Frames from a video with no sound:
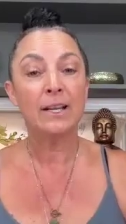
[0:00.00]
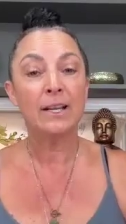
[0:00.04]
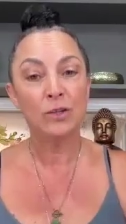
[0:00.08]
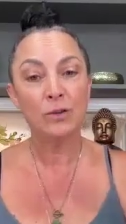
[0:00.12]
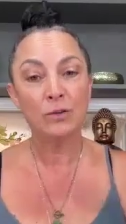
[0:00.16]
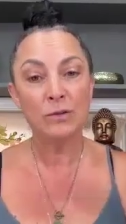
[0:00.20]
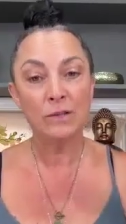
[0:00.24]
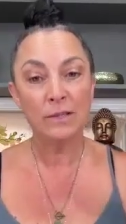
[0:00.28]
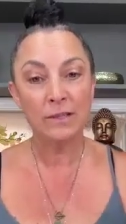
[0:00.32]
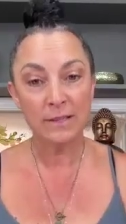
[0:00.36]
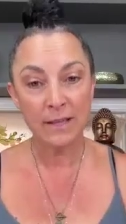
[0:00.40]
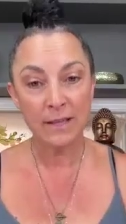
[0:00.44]
can
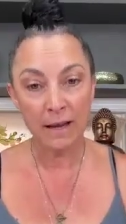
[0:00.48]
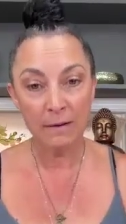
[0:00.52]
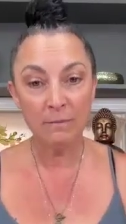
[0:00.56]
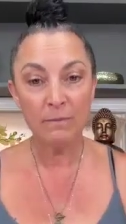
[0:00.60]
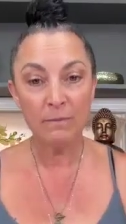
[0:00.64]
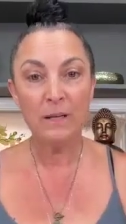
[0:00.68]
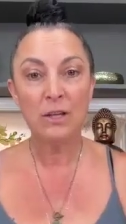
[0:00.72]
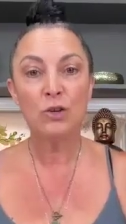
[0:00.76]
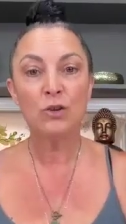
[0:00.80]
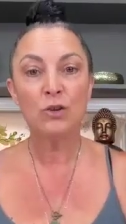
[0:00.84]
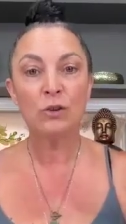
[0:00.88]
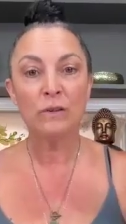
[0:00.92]
you
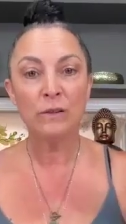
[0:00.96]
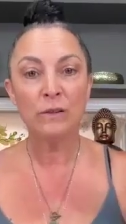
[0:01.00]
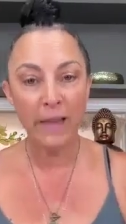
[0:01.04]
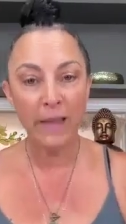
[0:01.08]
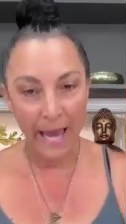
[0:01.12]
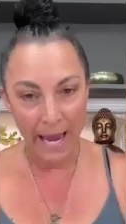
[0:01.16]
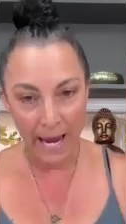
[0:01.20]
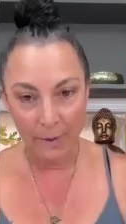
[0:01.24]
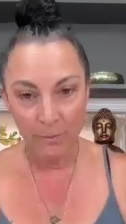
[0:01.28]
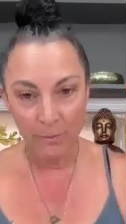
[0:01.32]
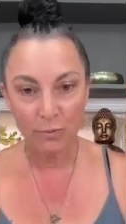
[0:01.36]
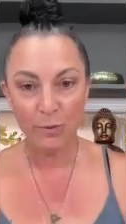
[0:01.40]
send me your
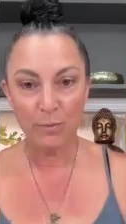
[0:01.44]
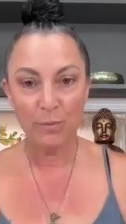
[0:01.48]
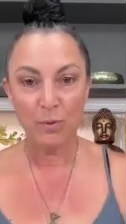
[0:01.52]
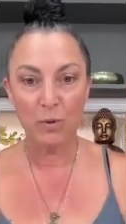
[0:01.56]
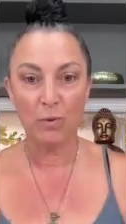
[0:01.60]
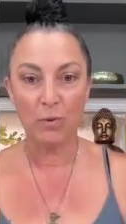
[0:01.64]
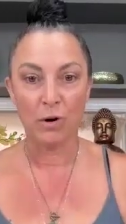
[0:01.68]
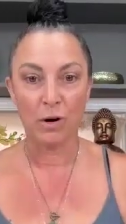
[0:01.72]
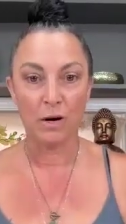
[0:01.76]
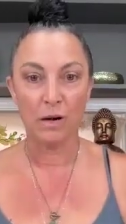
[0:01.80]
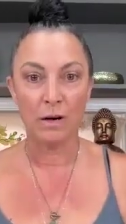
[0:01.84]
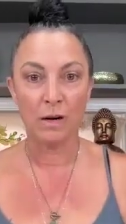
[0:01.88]
lab
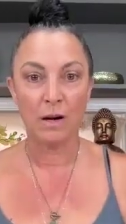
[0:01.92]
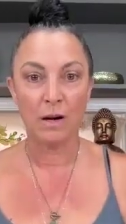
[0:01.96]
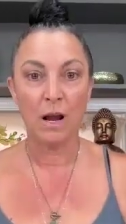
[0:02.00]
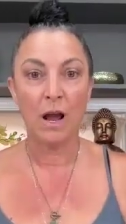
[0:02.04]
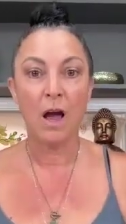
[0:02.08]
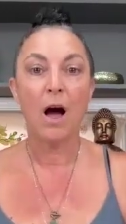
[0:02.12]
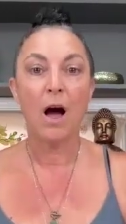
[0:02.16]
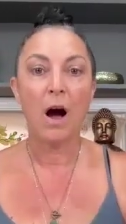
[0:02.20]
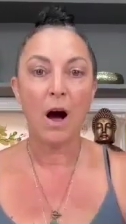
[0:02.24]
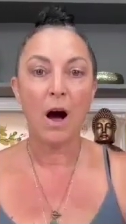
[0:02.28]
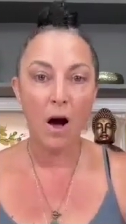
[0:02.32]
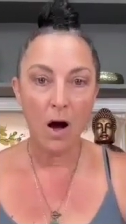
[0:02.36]
report
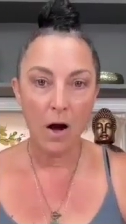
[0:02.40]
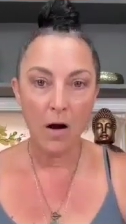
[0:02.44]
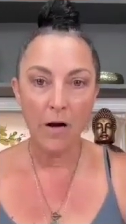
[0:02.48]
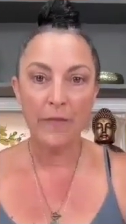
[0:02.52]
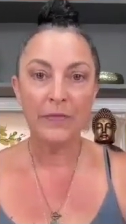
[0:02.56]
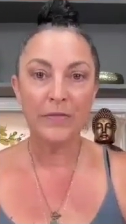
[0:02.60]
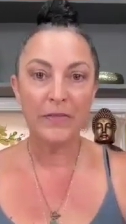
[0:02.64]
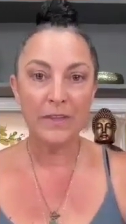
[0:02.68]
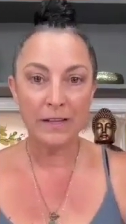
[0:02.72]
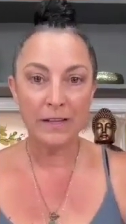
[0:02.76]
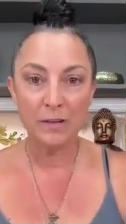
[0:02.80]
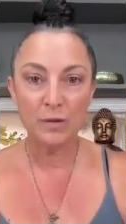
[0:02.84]

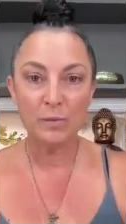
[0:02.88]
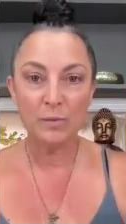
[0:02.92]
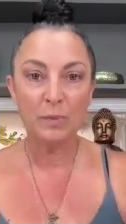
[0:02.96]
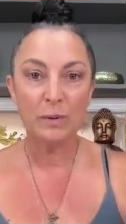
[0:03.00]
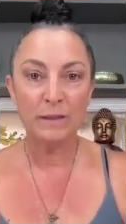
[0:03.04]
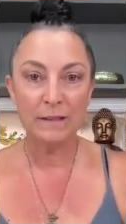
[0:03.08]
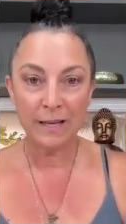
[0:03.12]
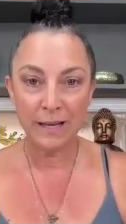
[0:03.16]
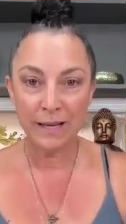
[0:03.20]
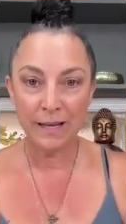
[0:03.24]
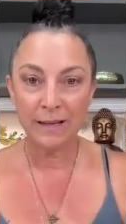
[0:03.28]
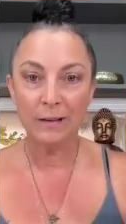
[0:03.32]
on this
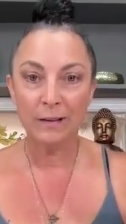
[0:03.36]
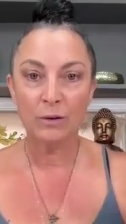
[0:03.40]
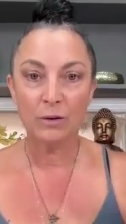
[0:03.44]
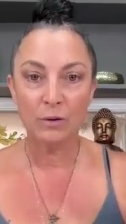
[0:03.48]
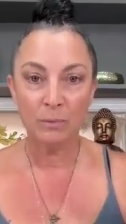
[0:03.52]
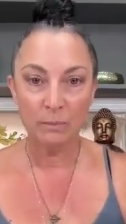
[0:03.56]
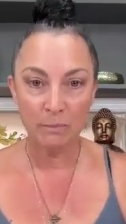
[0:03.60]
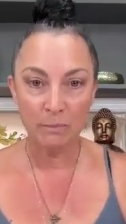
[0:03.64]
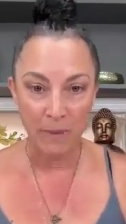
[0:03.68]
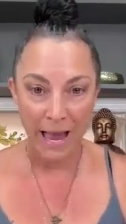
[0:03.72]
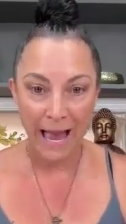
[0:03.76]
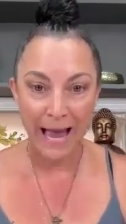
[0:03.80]

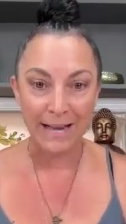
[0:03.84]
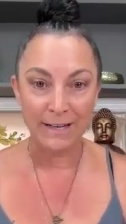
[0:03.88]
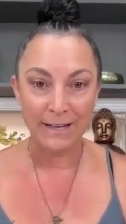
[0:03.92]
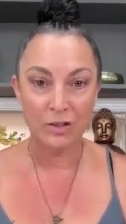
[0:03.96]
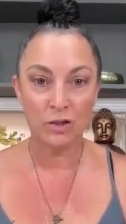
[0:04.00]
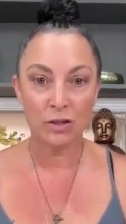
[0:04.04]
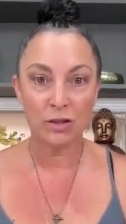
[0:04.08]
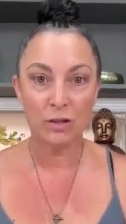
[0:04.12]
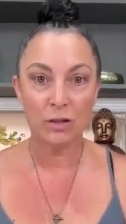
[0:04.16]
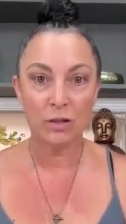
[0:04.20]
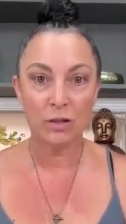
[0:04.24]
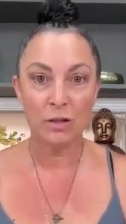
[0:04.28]
particular
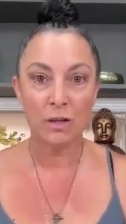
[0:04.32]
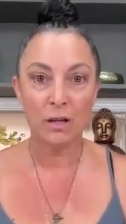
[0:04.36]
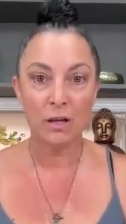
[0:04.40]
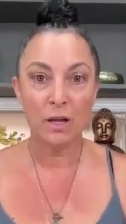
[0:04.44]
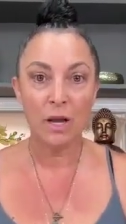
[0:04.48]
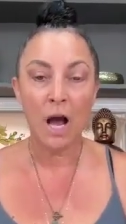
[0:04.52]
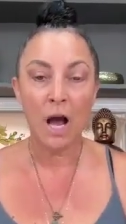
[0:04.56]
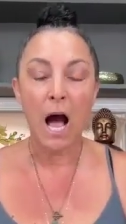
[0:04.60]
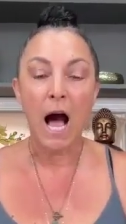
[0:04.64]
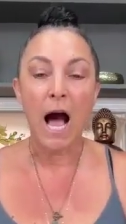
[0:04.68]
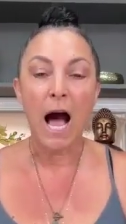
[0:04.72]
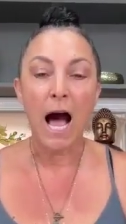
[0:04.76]
batch?
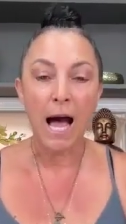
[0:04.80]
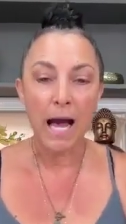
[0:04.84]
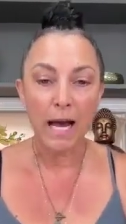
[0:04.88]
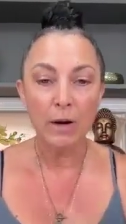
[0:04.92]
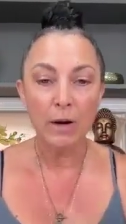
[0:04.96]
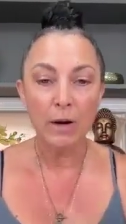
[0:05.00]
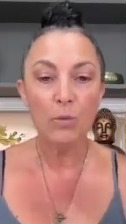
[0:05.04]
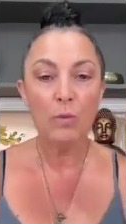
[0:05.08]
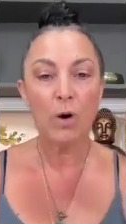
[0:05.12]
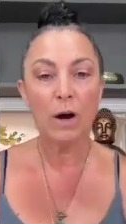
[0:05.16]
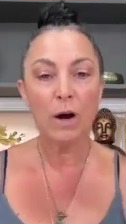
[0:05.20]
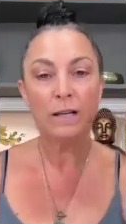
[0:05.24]

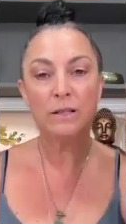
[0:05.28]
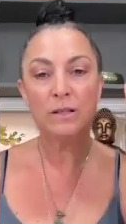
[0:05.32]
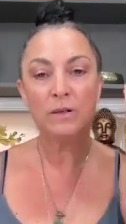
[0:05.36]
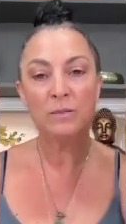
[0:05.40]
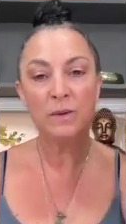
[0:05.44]
I want